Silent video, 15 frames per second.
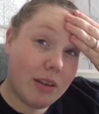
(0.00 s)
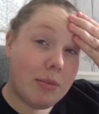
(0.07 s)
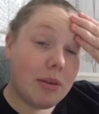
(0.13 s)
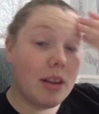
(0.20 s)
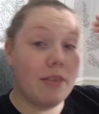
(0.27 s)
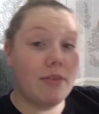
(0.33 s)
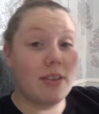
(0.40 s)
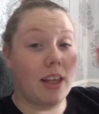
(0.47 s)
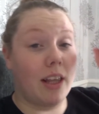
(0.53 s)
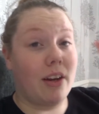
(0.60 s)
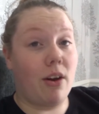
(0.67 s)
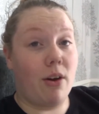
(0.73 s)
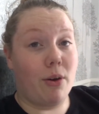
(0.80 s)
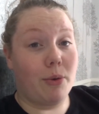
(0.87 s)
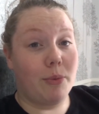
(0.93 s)
the middle of selling
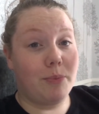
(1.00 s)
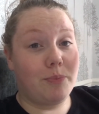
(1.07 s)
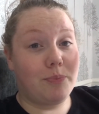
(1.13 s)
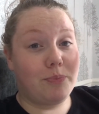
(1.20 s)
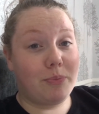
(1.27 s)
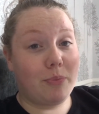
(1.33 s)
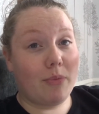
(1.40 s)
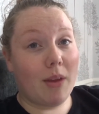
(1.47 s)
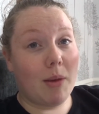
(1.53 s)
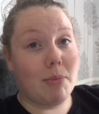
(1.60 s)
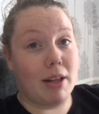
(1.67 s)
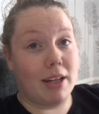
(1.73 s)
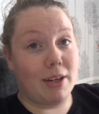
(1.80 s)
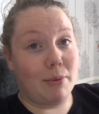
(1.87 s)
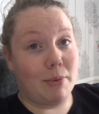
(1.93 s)
our home,
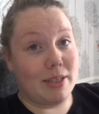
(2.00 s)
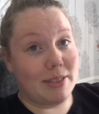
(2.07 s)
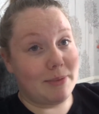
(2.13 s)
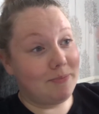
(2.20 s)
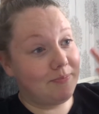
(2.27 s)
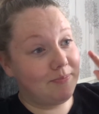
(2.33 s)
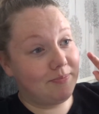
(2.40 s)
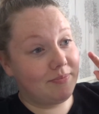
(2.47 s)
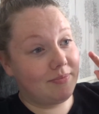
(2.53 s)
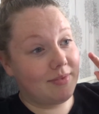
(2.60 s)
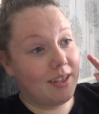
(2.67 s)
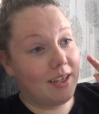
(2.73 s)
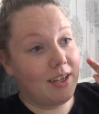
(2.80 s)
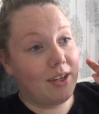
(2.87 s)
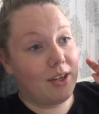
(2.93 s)
planning a wedding,
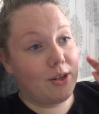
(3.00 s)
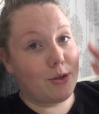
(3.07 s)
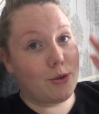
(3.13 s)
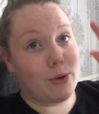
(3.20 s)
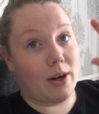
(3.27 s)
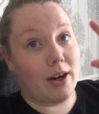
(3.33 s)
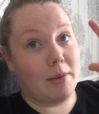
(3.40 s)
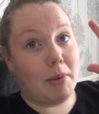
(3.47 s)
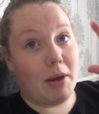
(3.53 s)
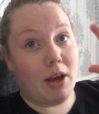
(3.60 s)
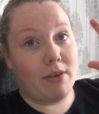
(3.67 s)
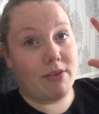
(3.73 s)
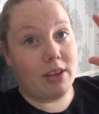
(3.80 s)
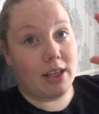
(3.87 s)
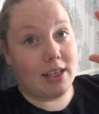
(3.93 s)
trying to pay
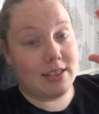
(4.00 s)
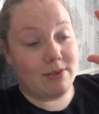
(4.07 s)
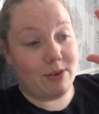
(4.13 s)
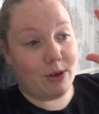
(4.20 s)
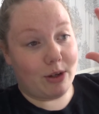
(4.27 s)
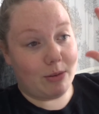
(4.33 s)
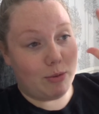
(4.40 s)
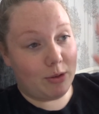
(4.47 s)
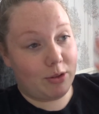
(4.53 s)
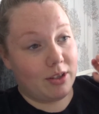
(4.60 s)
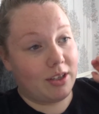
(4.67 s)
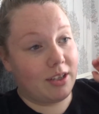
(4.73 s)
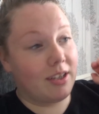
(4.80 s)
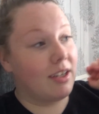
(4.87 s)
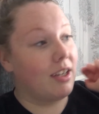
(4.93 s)
off the last of our honeymoon,
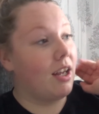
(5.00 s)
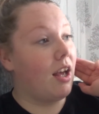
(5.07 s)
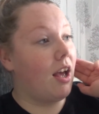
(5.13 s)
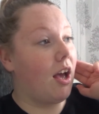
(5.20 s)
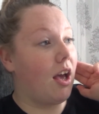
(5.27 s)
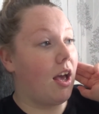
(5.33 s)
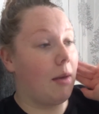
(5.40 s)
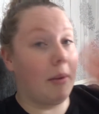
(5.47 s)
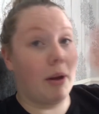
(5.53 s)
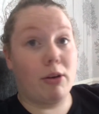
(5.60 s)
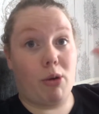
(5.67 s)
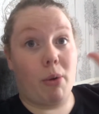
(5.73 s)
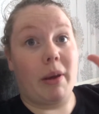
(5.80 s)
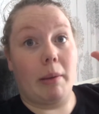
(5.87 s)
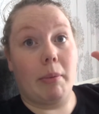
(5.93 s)
and
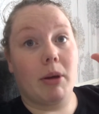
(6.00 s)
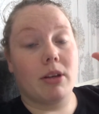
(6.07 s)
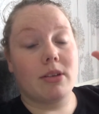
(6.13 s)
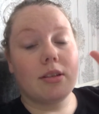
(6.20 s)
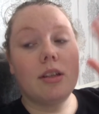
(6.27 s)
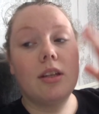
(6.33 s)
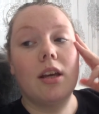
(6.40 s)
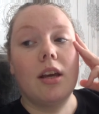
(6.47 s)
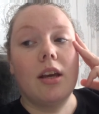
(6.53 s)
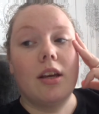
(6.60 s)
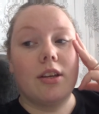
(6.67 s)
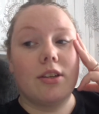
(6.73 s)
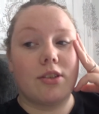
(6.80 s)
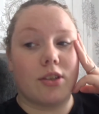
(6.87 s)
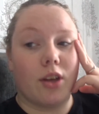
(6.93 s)
growing a person.
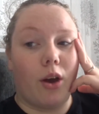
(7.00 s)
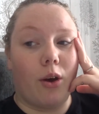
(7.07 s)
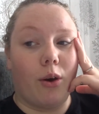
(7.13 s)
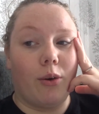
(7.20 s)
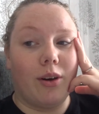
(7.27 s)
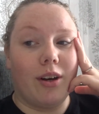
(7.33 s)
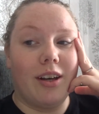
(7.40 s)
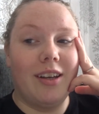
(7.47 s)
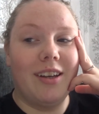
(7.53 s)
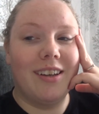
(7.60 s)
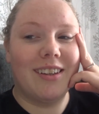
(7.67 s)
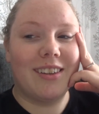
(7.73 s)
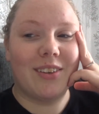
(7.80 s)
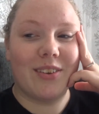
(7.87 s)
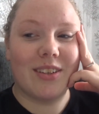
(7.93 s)
So
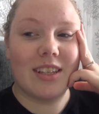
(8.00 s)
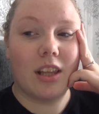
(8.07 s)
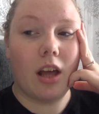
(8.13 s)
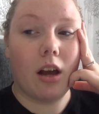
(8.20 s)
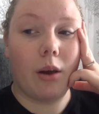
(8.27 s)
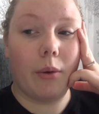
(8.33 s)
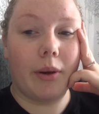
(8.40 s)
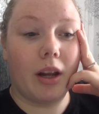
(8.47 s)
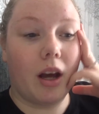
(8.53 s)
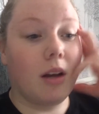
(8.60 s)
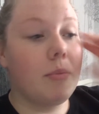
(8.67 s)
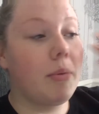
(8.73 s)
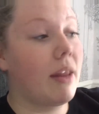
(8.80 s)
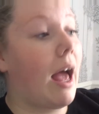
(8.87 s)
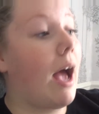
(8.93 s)
there is a lot going
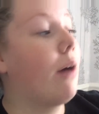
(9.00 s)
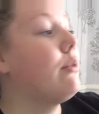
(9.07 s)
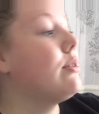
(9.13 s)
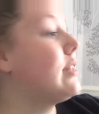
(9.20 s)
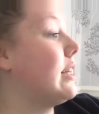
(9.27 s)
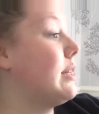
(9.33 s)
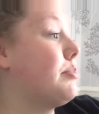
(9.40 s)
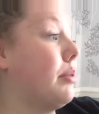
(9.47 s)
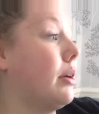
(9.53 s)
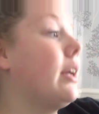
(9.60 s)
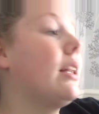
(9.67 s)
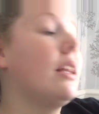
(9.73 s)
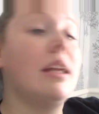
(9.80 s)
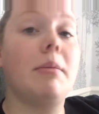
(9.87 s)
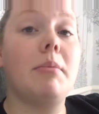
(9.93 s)
on, but the house is pretty
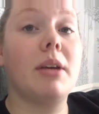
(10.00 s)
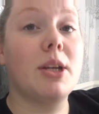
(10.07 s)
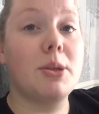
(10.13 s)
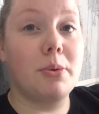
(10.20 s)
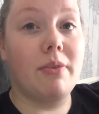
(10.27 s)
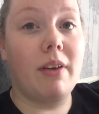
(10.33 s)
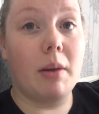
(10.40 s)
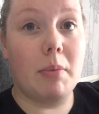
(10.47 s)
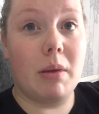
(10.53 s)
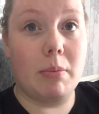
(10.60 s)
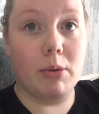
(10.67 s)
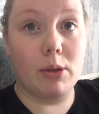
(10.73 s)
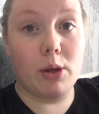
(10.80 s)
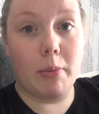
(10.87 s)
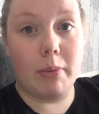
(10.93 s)
clean because we've had
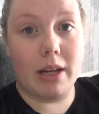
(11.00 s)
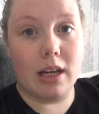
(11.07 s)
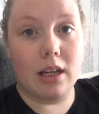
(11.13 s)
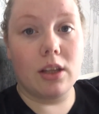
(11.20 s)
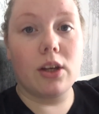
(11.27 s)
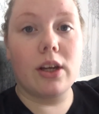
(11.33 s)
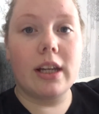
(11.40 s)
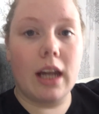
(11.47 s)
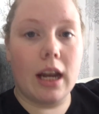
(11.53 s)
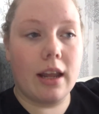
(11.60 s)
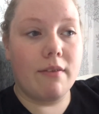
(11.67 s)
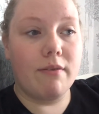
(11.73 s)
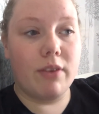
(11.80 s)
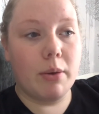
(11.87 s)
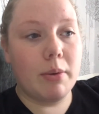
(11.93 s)
people coming in and looking at
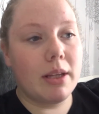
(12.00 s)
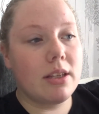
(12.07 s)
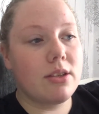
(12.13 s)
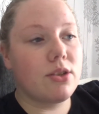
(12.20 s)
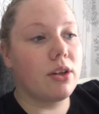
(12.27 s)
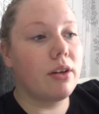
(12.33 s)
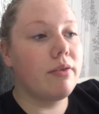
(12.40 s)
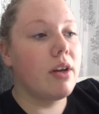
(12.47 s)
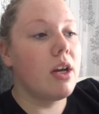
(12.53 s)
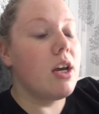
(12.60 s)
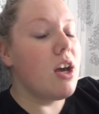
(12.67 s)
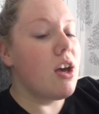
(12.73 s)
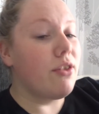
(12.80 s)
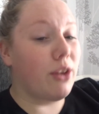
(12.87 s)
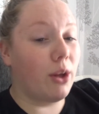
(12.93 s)
it and viewing it and stuff.
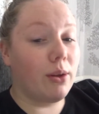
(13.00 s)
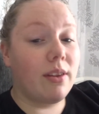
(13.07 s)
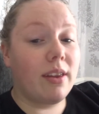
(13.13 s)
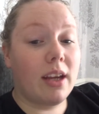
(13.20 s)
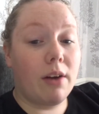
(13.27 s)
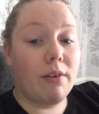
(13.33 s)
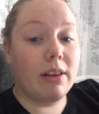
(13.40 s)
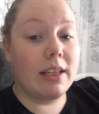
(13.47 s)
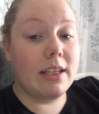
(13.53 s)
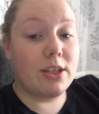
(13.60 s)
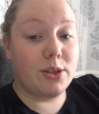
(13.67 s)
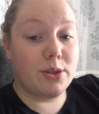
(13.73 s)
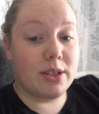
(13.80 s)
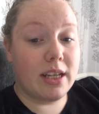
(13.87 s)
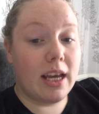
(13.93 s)
The only thing I really need to
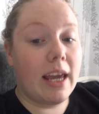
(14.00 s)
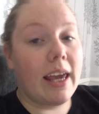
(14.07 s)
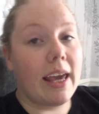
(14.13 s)
do today